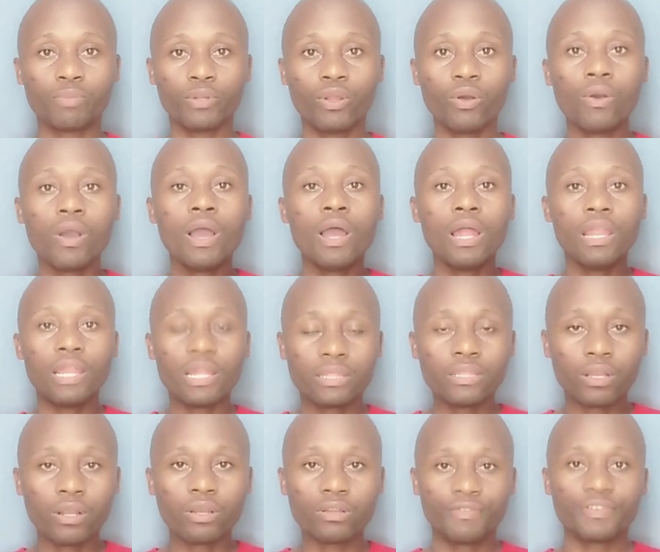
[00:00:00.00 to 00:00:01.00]
below. Let
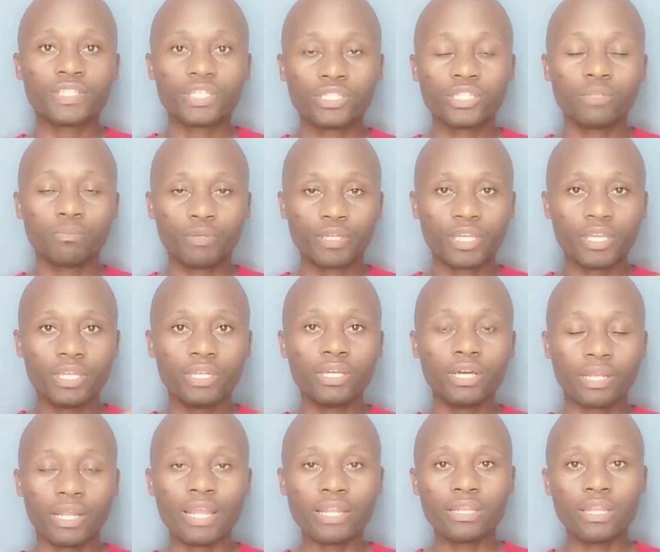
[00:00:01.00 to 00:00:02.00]
the conversation begin
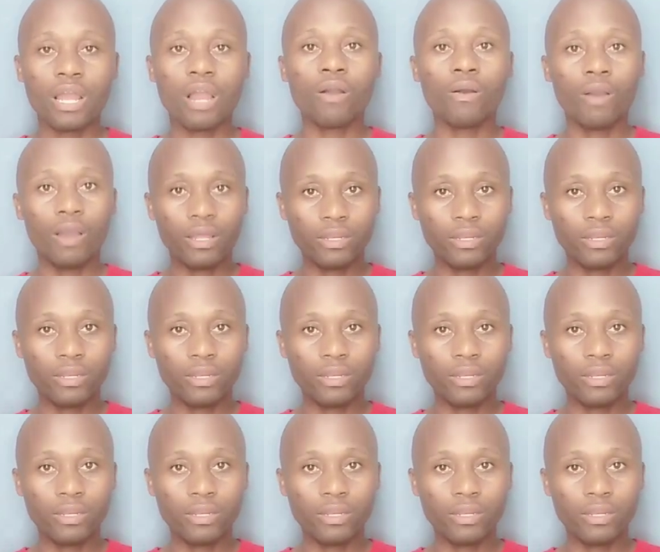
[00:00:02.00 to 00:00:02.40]
right now.